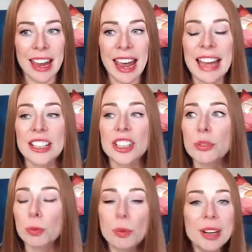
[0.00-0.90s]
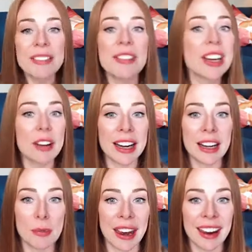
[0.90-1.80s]
And it just reinvigorated
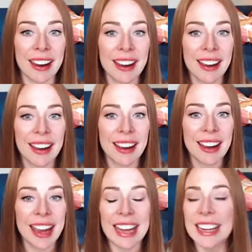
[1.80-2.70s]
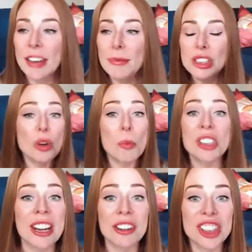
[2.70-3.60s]
me. And it gave me so much
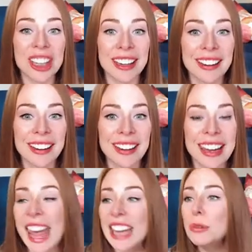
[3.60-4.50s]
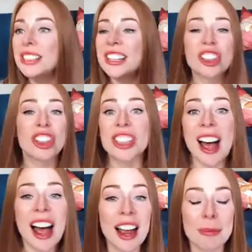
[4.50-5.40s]
energy. And it was such a good
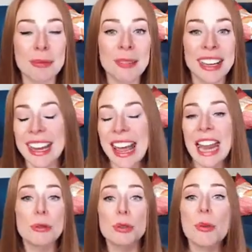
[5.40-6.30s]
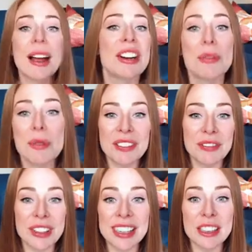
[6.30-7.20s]
time. And I was reminded of what it
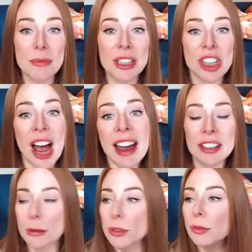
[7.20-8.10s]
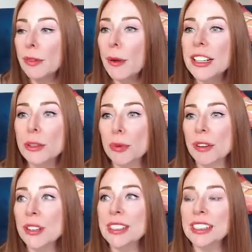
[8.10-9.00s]
feels like to be a child. And I was reminded of what it
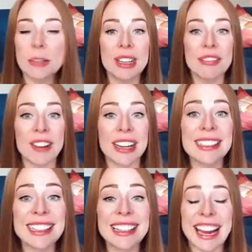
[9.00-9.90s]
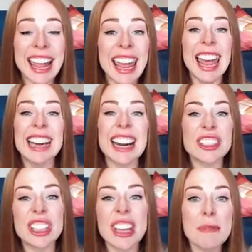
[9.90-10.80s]
feels like to be in Fantasyland. And it
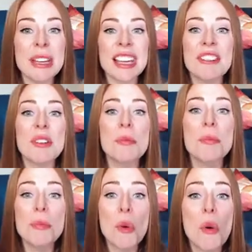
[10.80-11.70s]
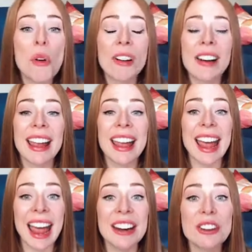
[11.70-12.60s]
actually gave me even more
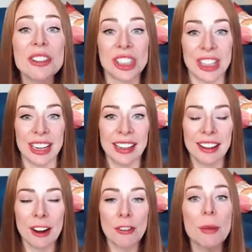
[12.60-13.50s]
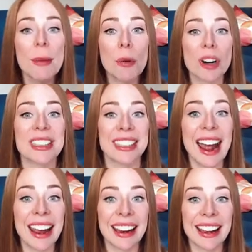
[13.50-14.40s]
energy for my work today.